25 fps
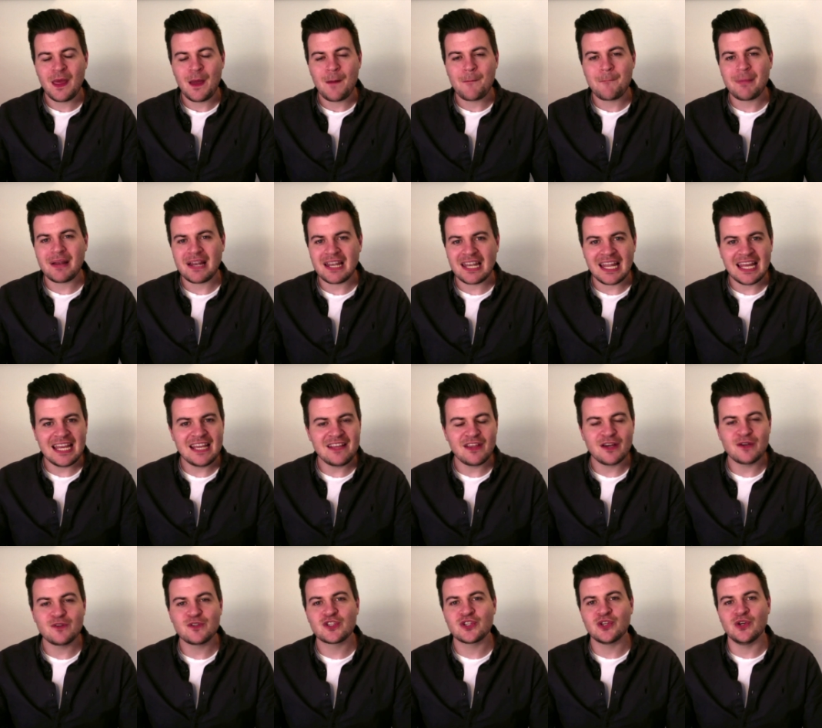play
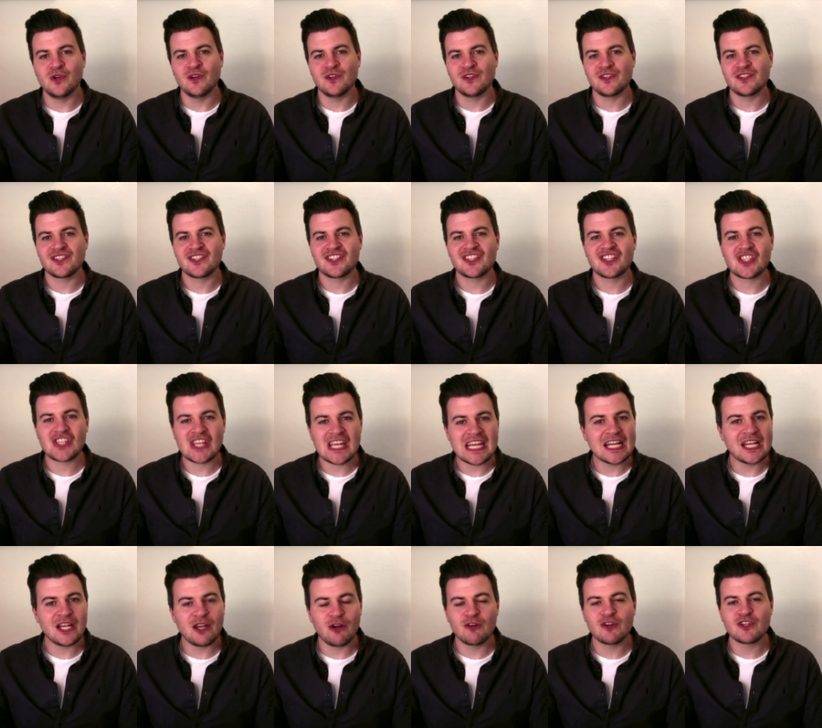those songs, sing
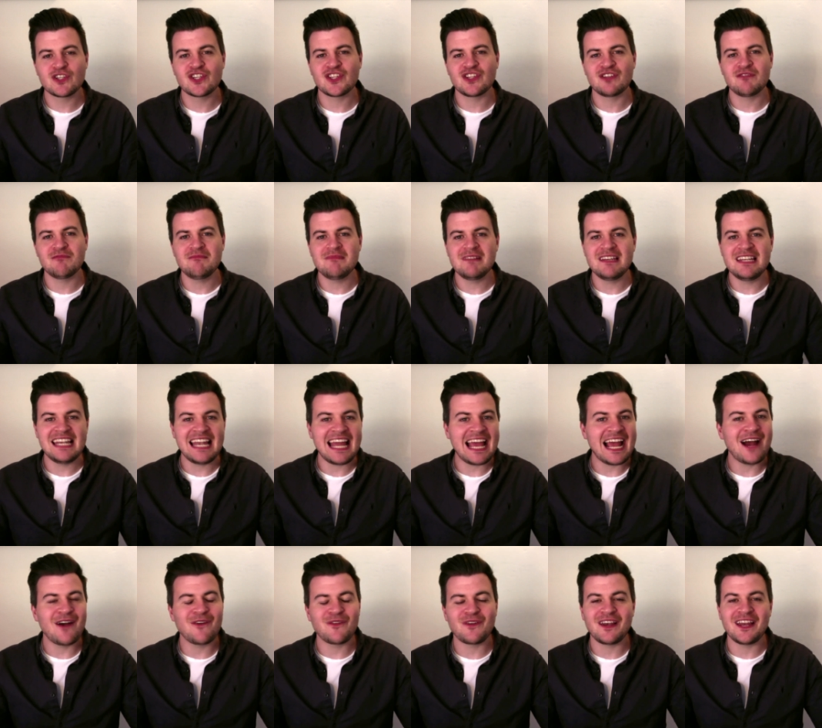along to them
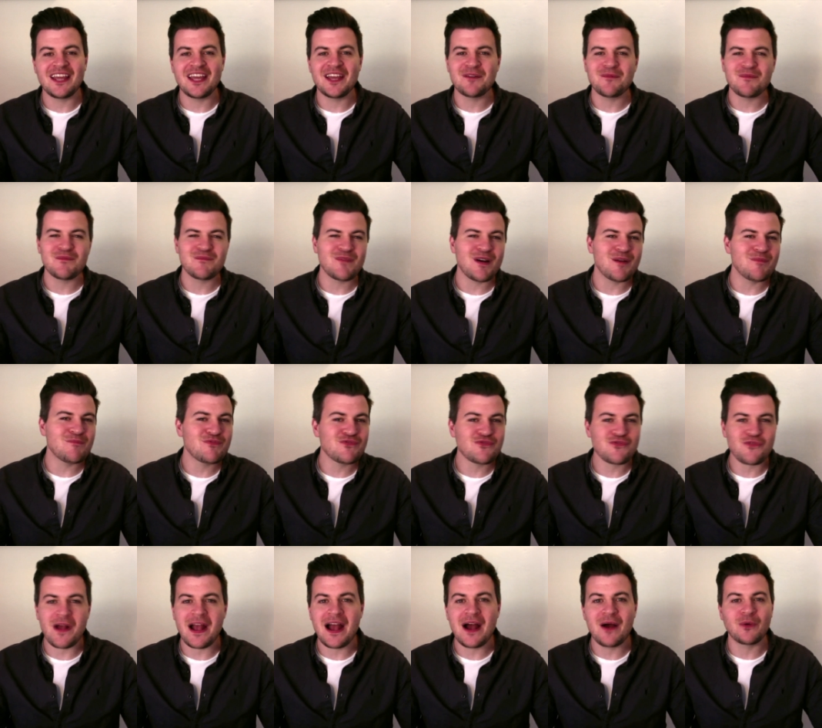loudly and, and
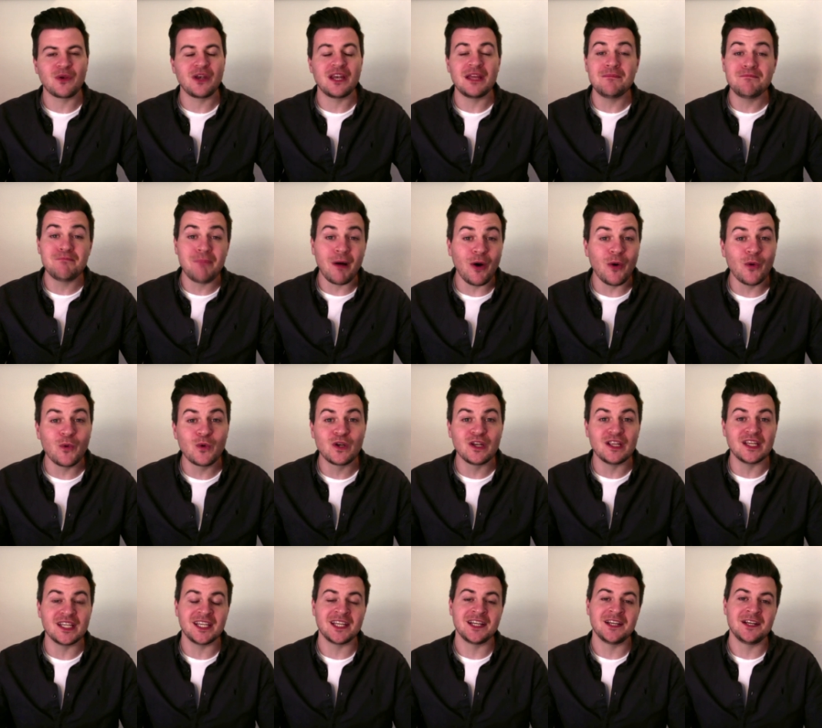proudly,
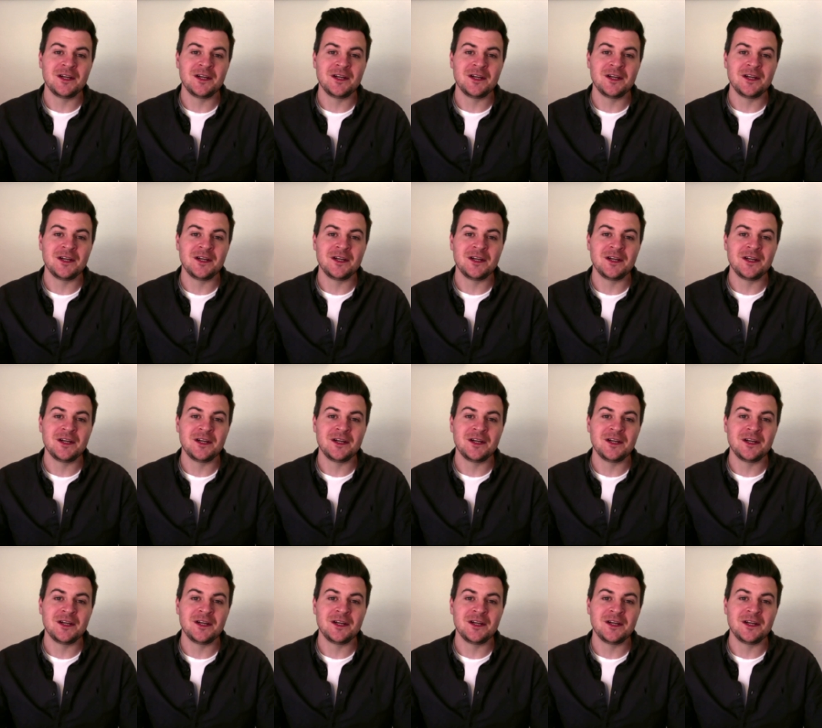boldly,